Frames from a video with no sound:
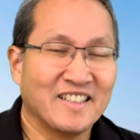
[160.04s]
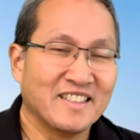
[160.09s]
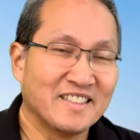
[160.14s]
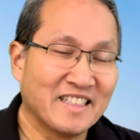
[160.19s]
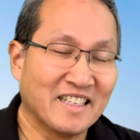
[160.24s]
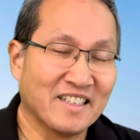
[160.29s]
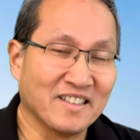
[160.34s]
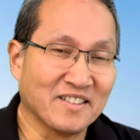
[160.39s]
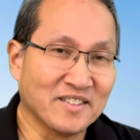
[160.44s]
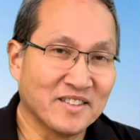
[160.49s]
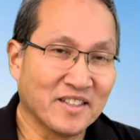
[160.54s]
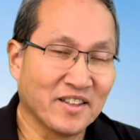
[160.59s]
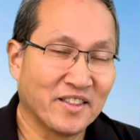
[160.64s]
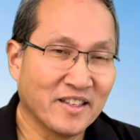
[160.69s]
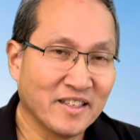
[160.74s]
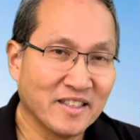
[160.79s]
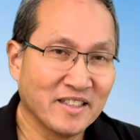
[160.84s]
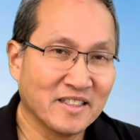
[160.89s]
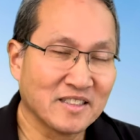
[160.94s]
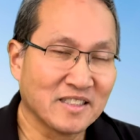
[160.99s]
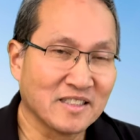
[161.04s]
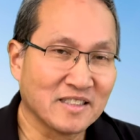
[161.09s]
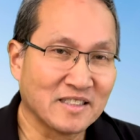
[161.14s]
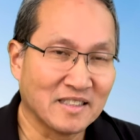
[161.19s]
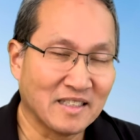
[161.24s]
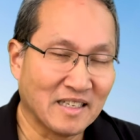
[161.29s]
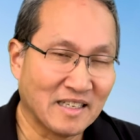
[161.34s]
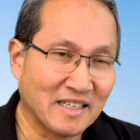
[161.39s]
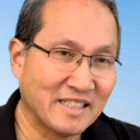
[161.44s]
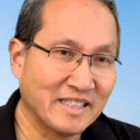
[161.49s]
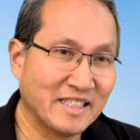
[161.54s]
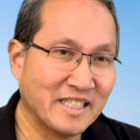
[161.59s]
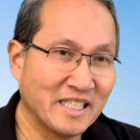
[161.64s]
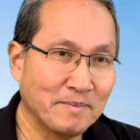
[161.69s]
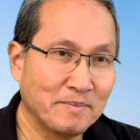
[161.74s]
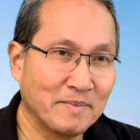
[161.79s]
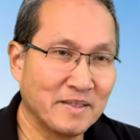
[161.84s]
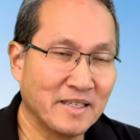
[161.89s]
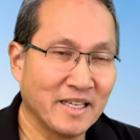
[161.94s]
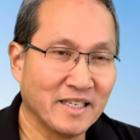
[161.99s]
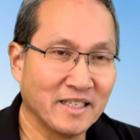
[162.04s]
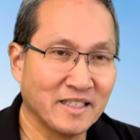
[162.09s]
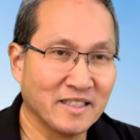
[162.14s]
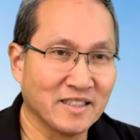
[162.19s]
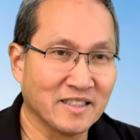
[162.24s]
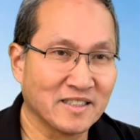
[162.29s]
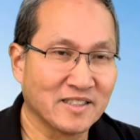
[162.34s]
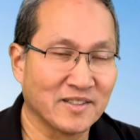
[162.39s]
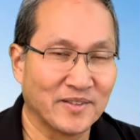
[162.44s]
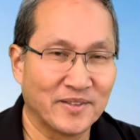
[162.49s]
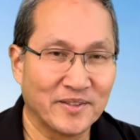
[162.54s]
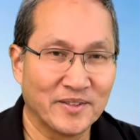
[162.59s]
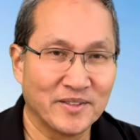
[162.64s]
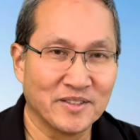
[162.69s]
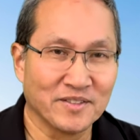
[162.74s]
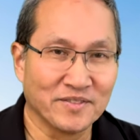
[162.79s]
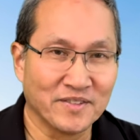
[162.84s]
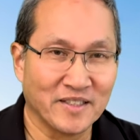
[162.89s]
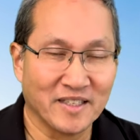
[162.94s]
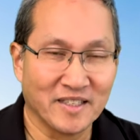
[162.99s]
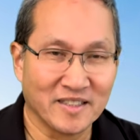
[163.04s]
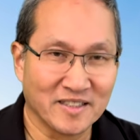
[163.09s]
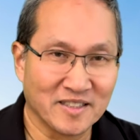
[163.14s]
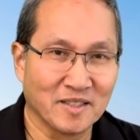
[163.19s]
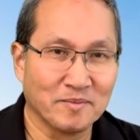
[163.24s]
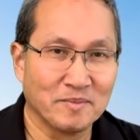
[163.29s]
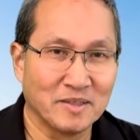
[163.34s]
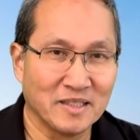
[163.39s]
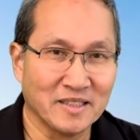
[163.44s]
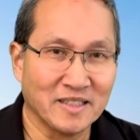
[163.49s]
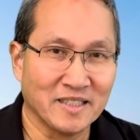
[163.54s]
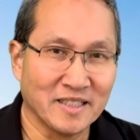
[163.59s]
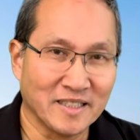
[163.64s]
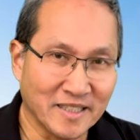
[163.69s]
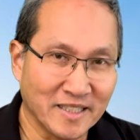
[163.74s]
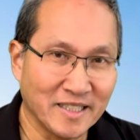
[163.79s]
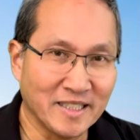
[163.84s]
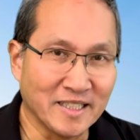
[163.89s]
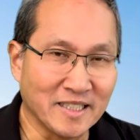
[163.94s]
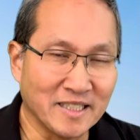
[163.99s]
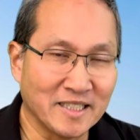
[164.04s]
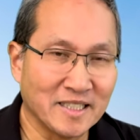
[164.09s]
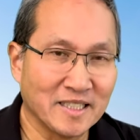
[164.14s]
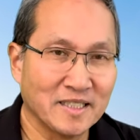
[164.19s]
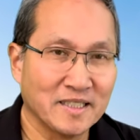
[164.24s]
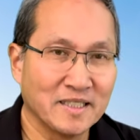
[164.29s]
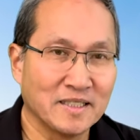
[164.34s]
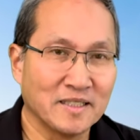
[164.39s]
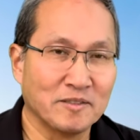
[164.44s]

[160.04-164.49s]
Now, the thing is I keep getting this urge of getting something to eat